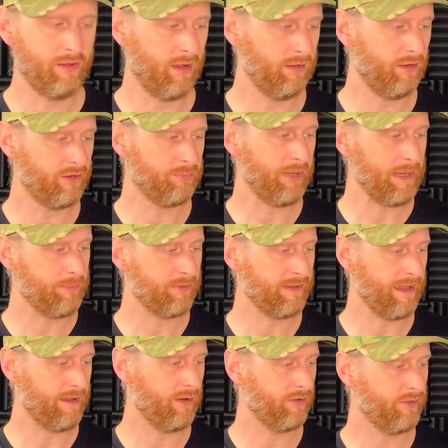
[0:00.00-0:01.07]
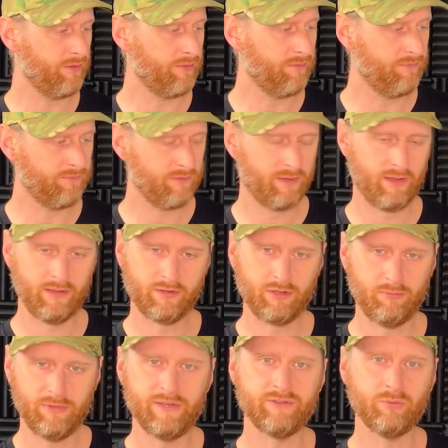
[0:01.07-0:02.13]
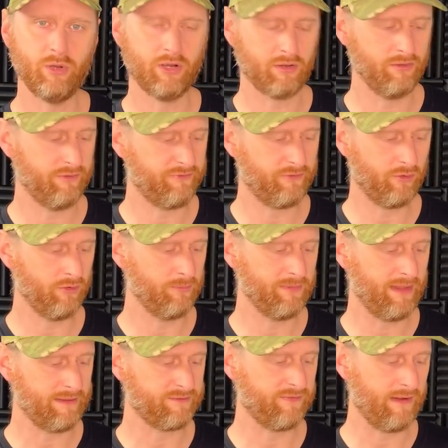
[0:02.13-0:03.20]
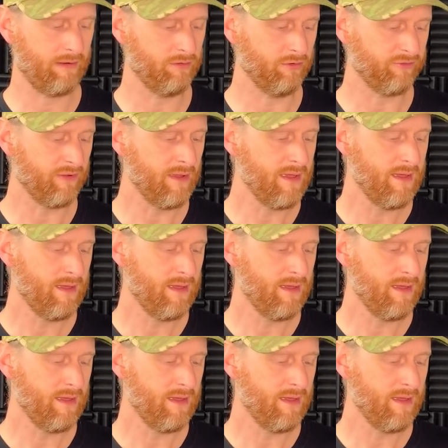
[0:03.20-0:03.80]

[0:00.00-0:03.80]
A lot of people get other companies to work on them for them, and that's fair enough.